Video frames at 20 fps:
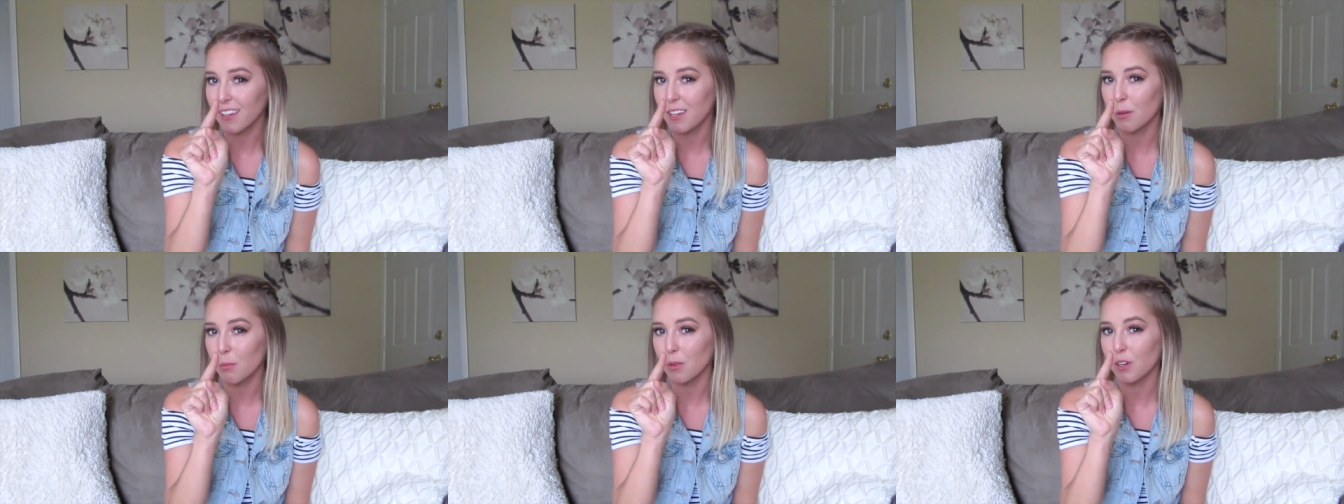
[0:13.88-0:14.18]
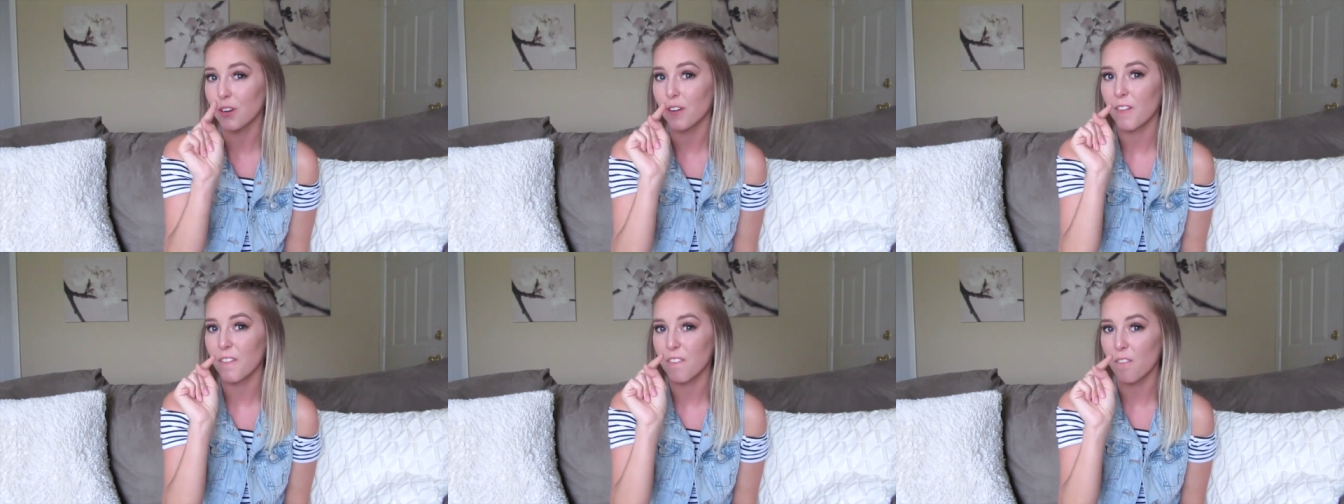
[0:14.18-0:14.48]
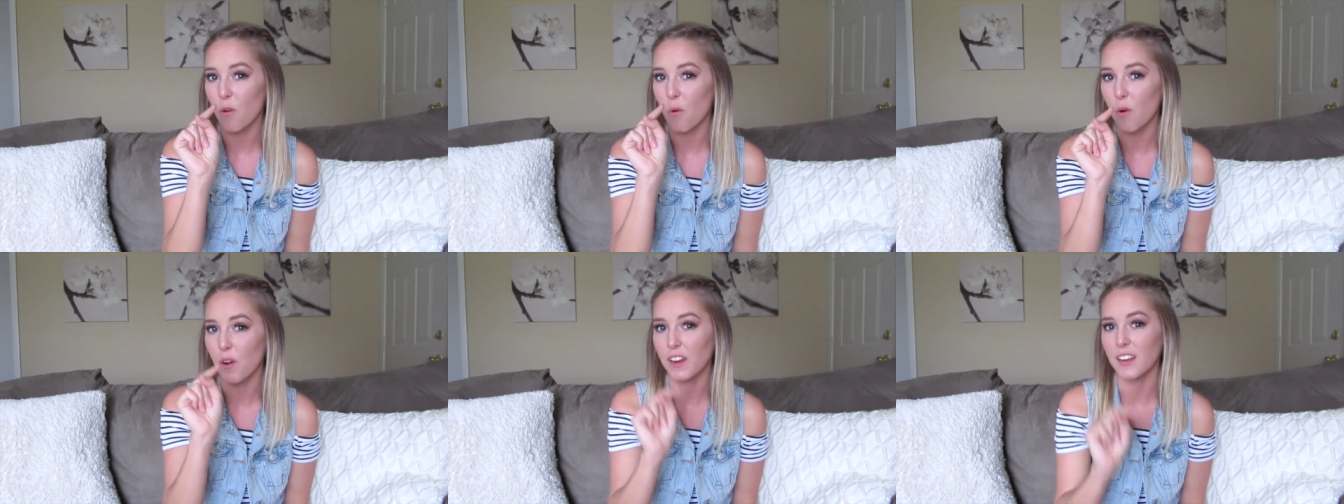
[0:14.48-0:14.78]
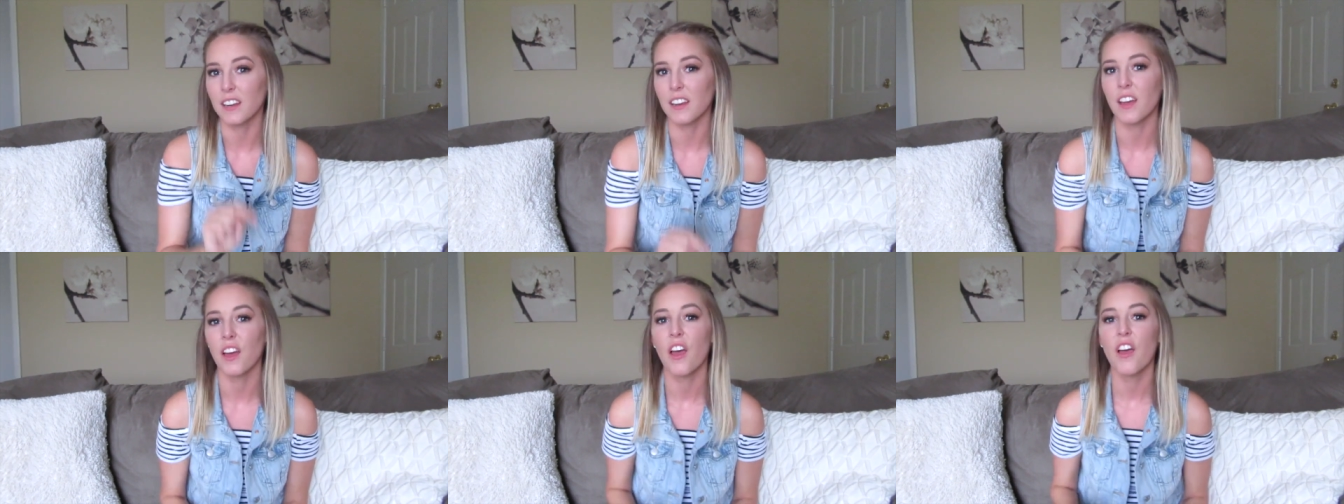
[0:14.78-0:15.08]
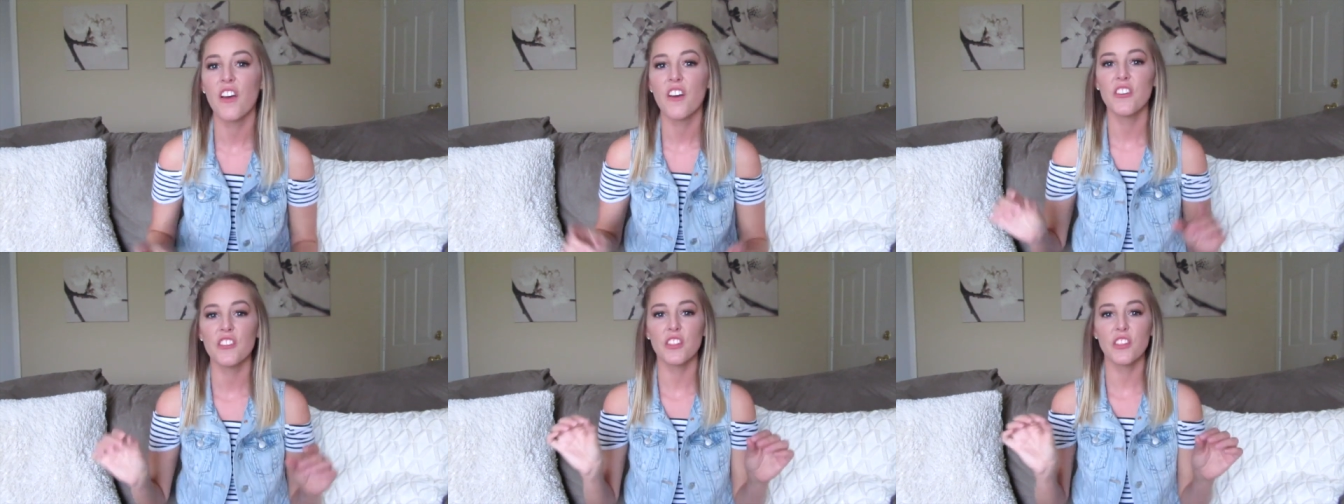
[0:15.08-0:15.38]
keyword avoid,
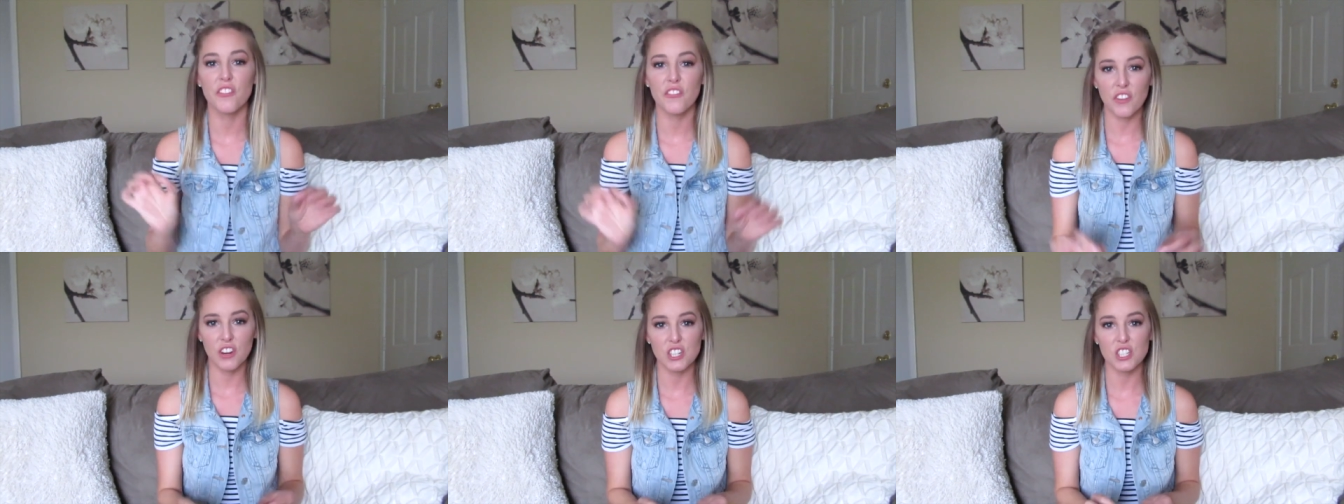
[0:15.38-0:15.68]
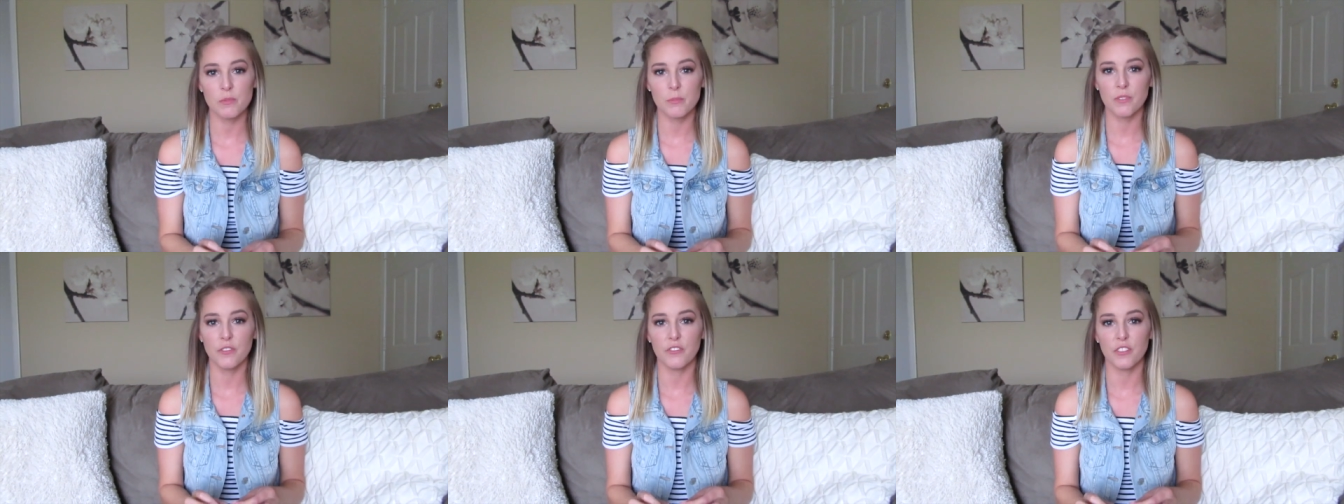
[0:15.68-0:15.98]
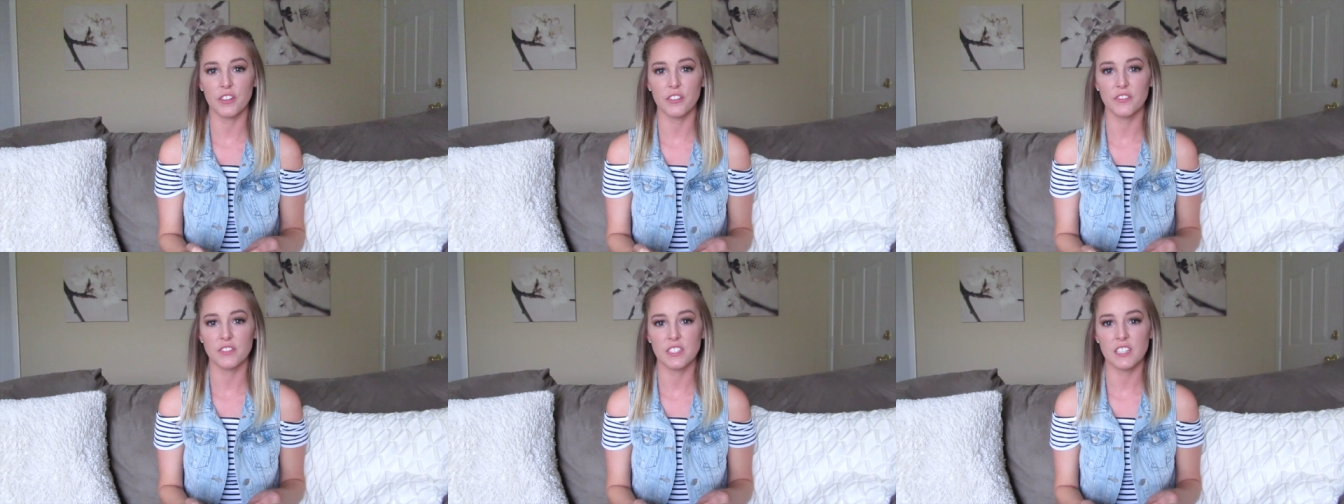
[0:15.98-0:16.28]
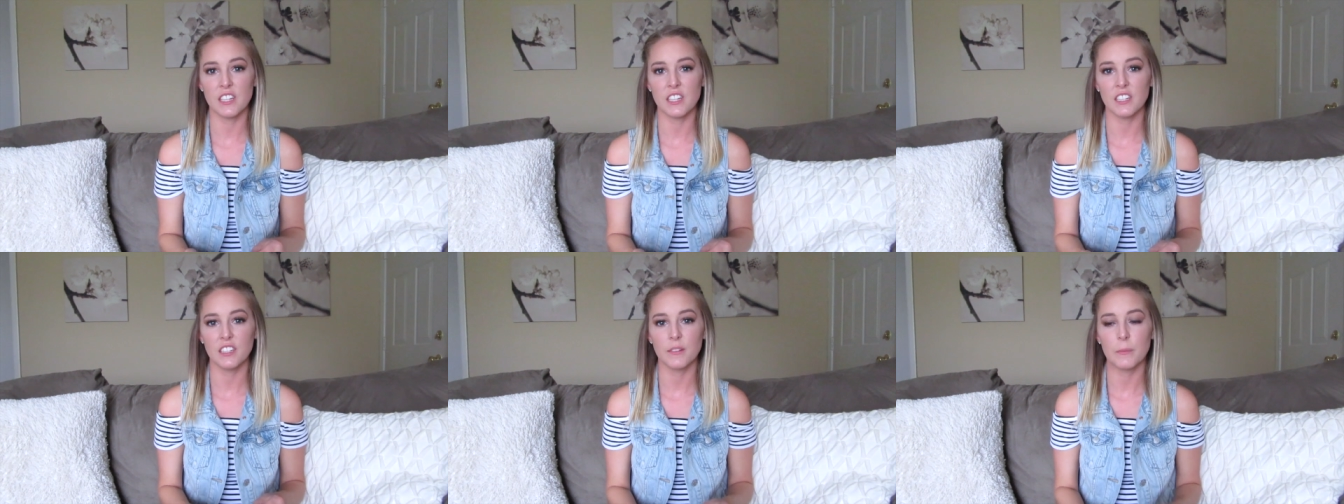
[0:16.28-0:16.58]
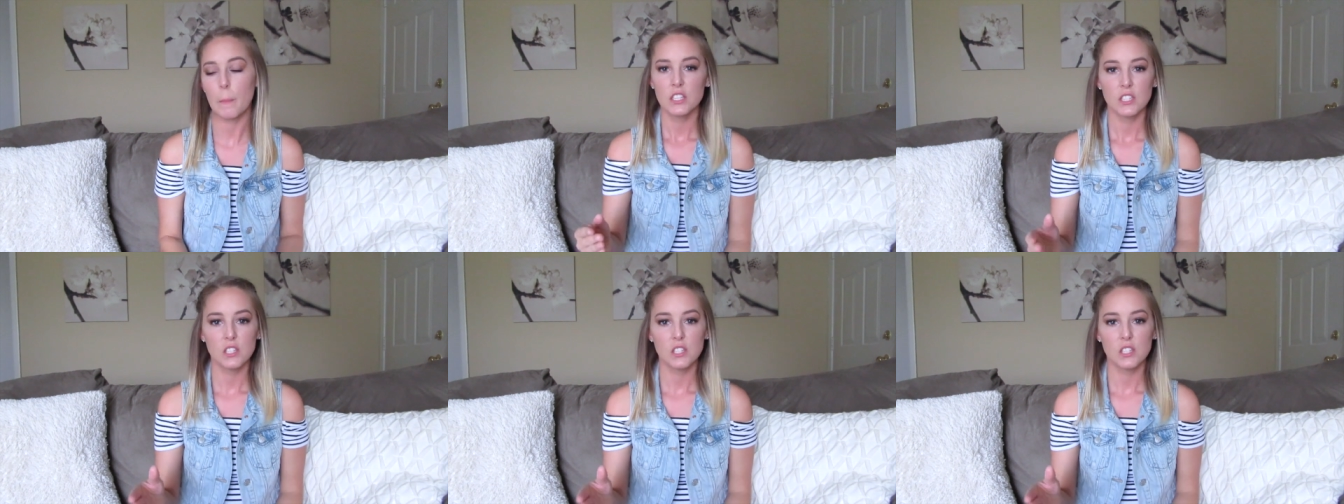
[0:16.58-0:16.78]
the freshman 15.